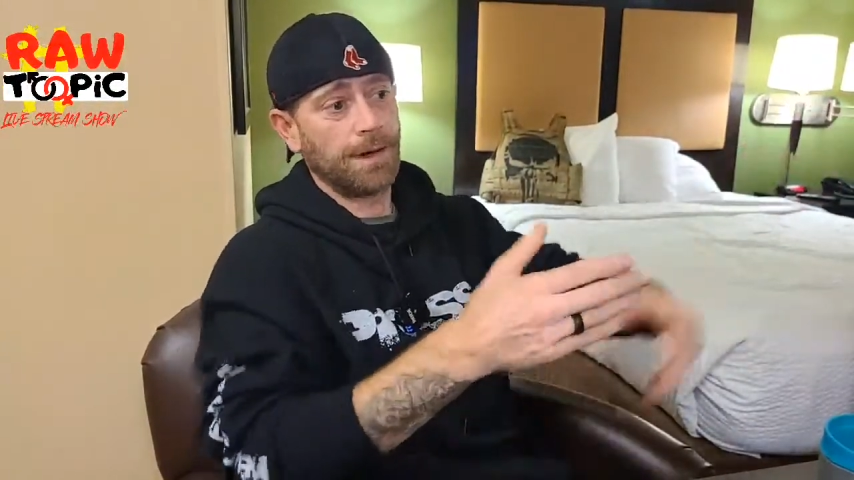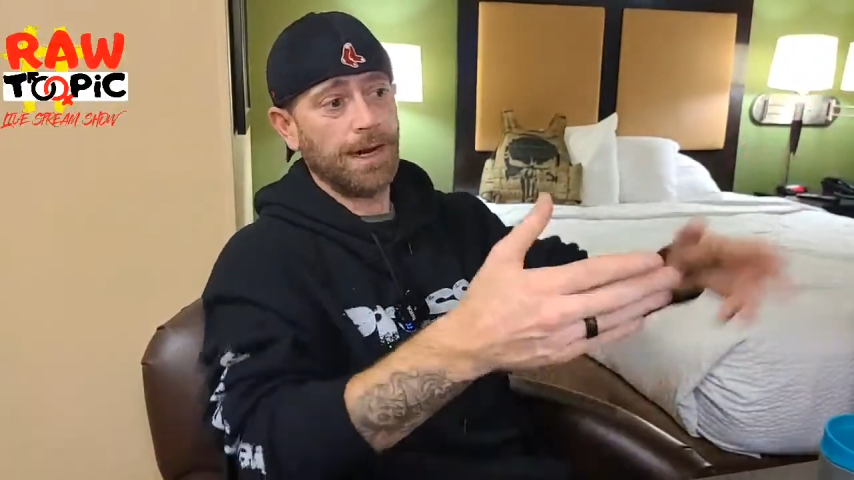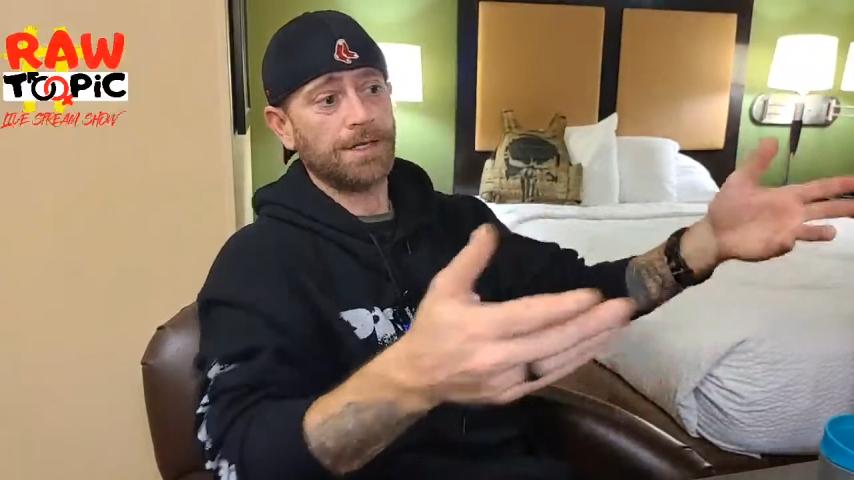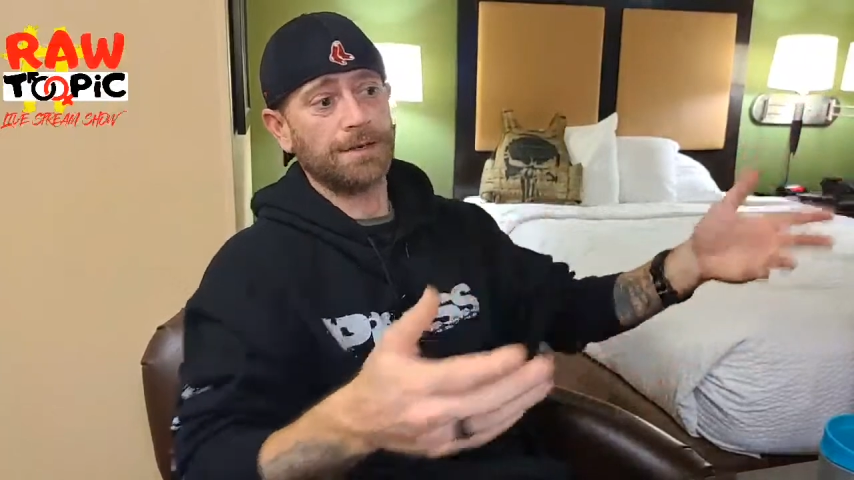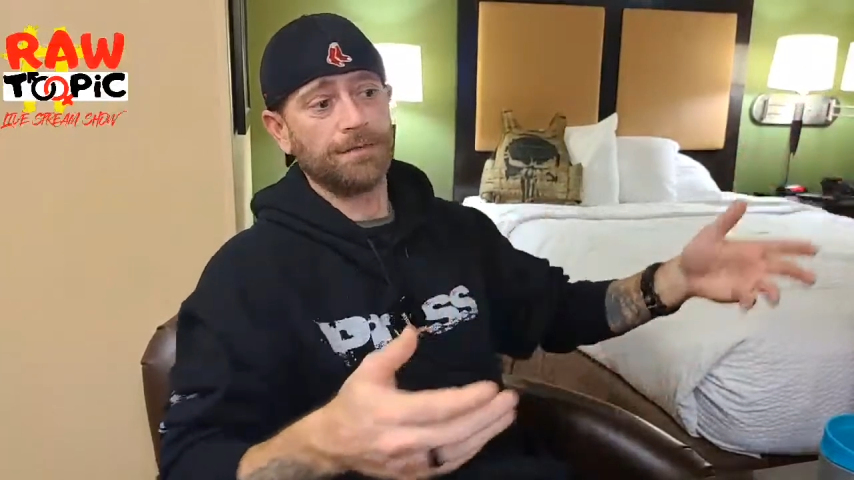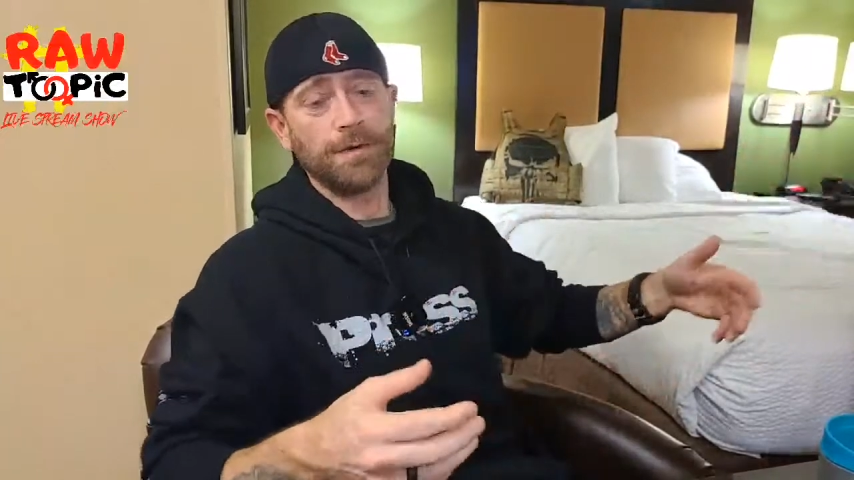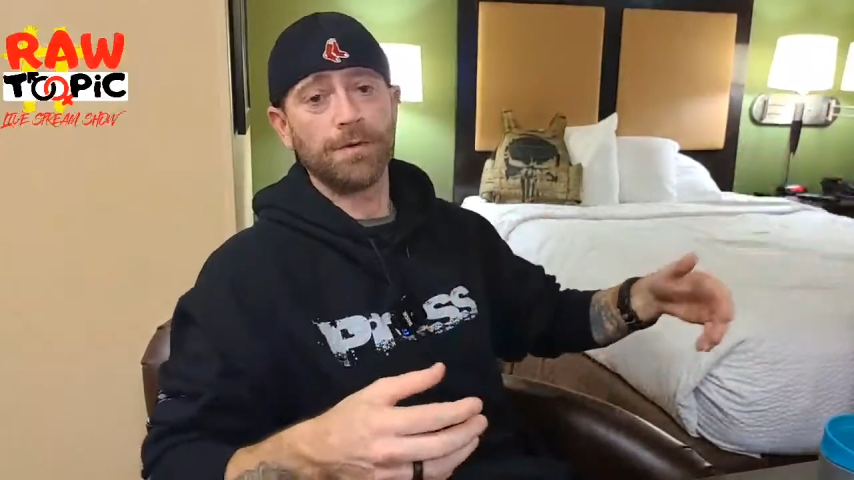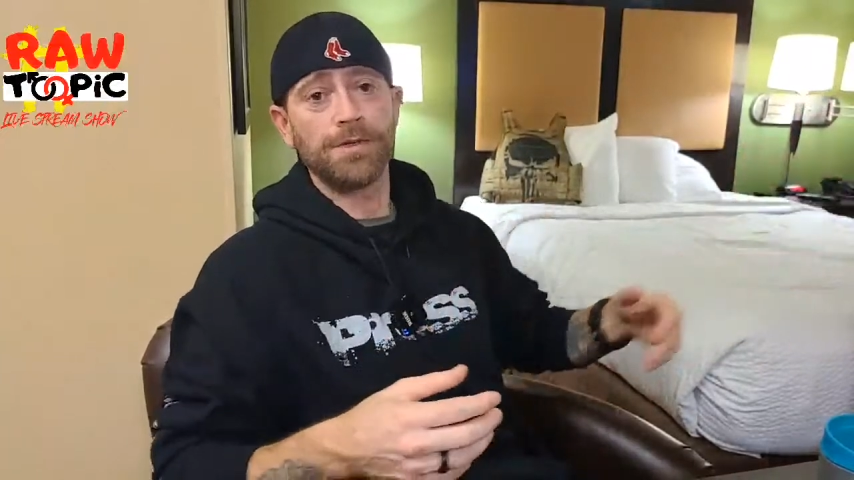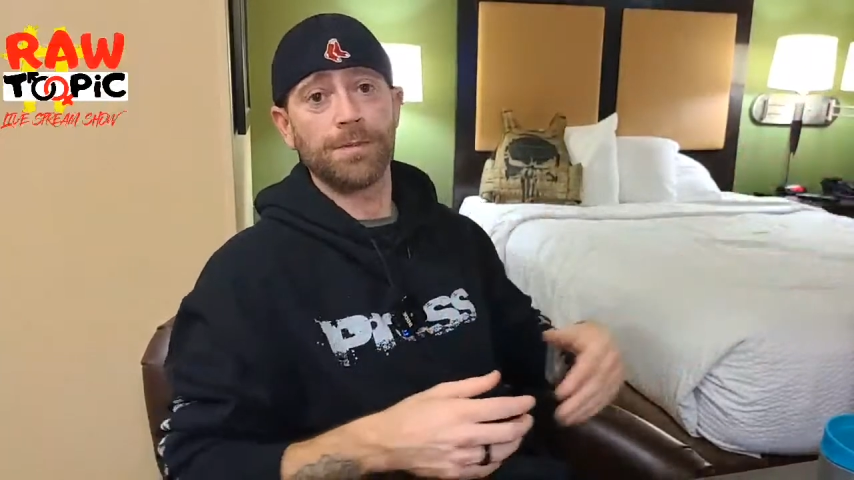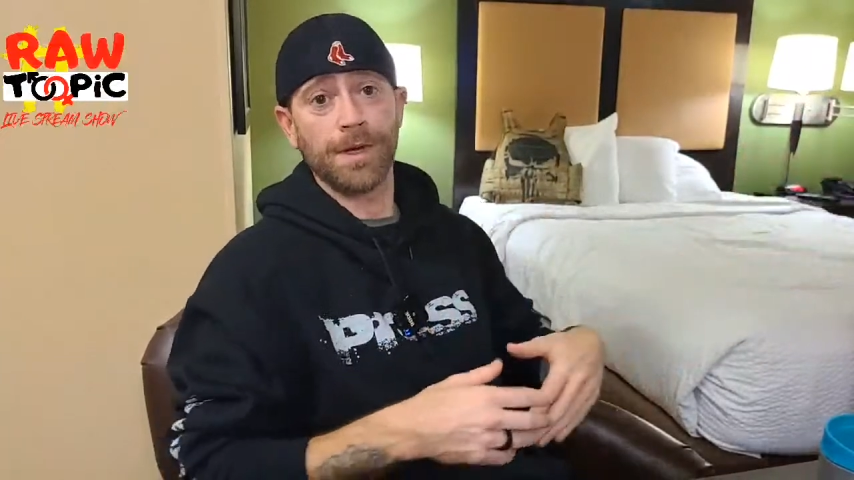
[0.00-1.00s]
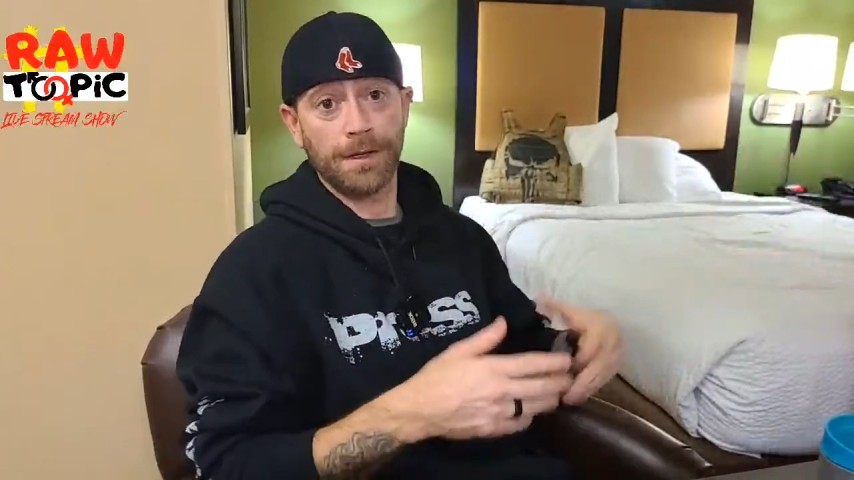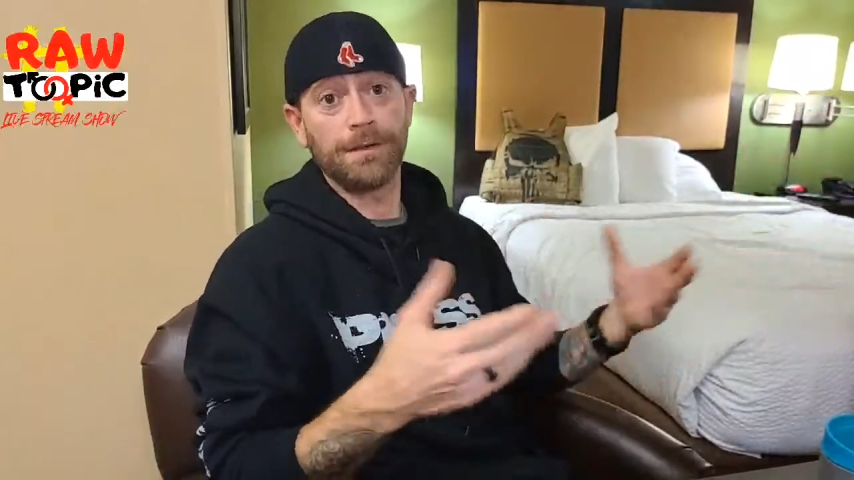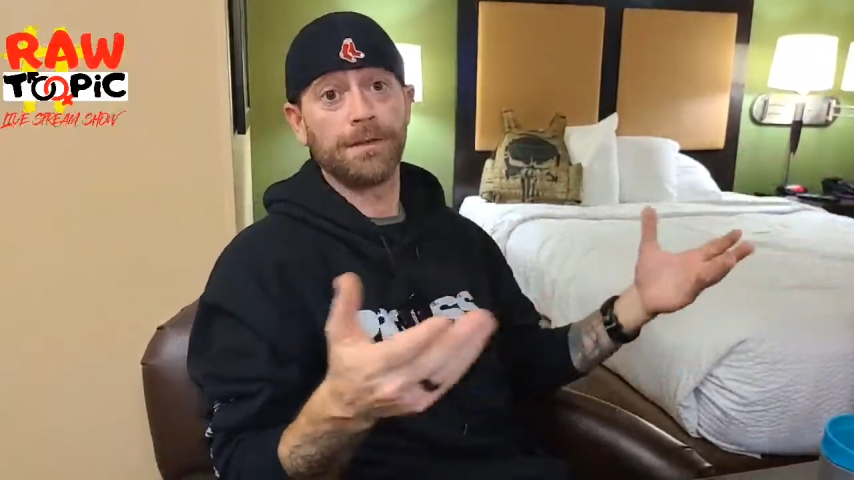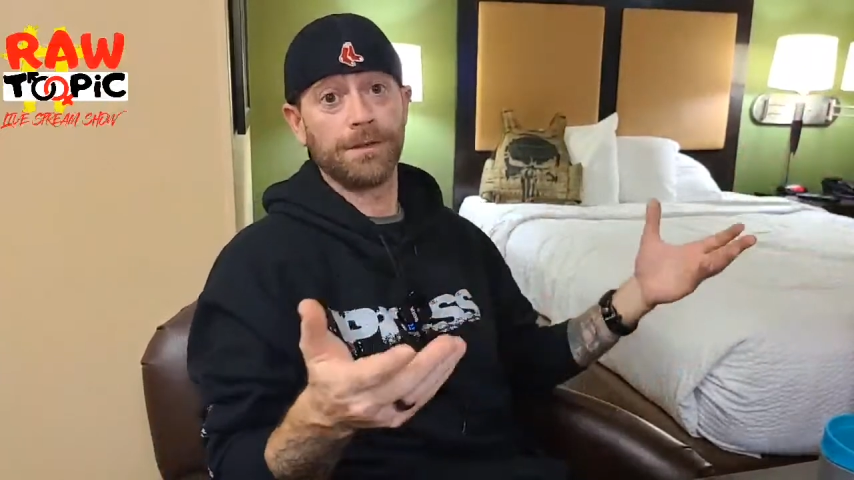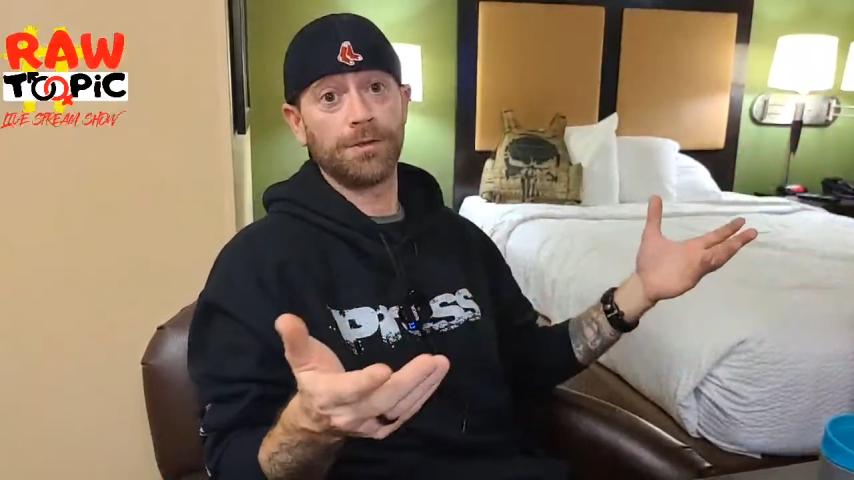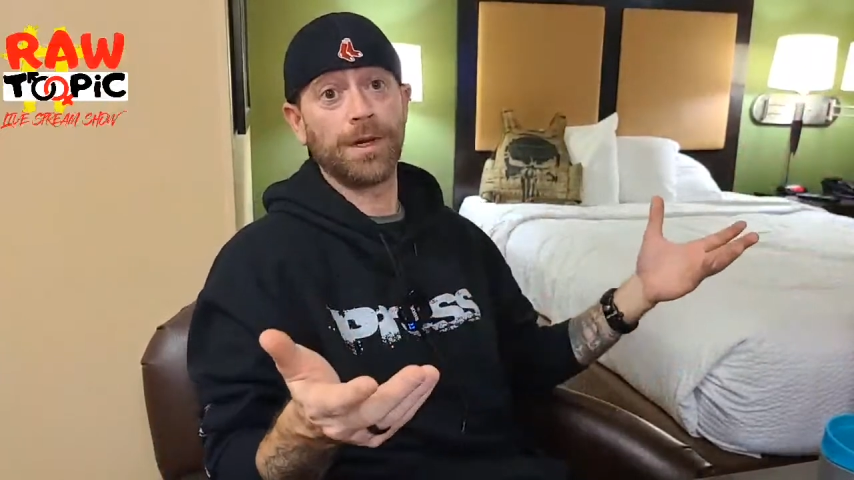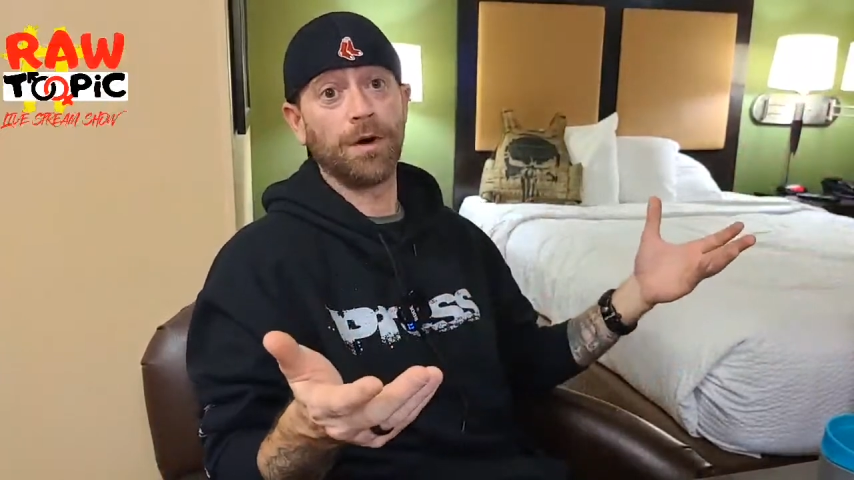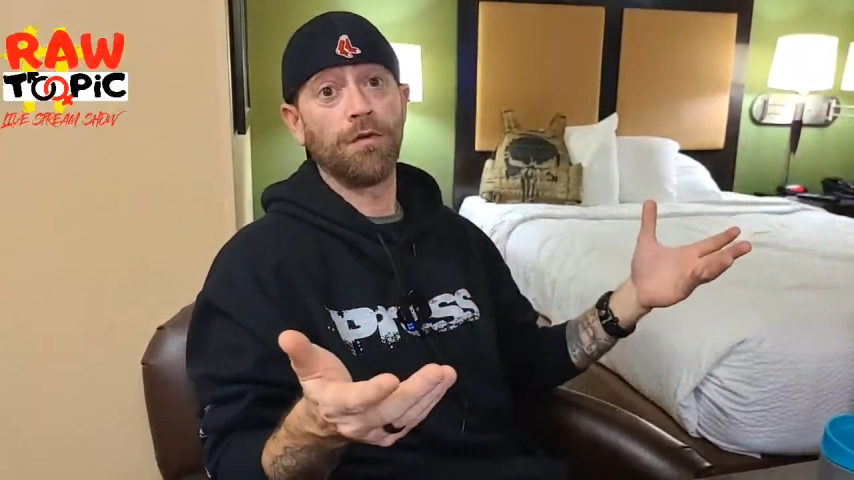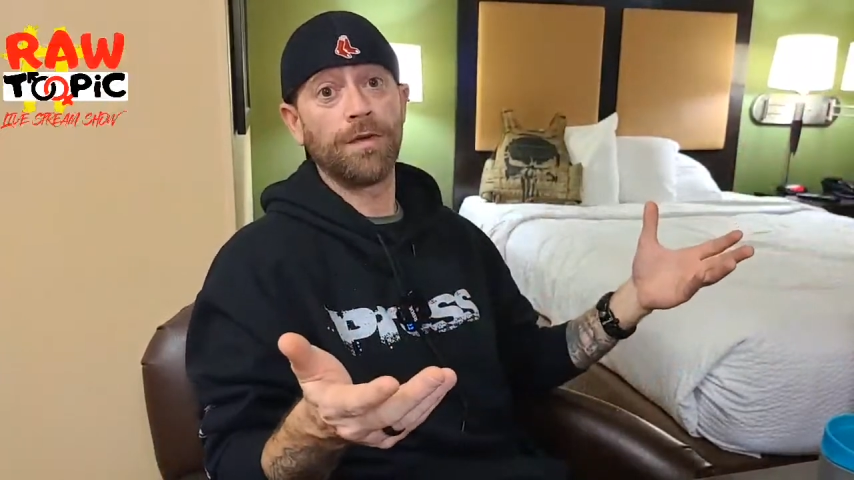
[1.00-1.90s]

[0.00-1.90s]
I turn my head because I always have